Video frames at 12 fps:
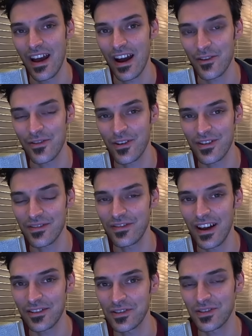Our third and
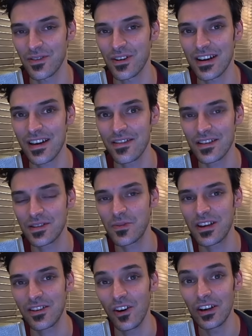final story this
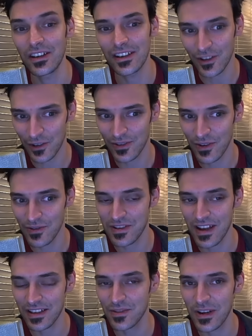week on Good News
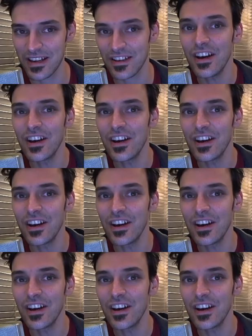Next Week,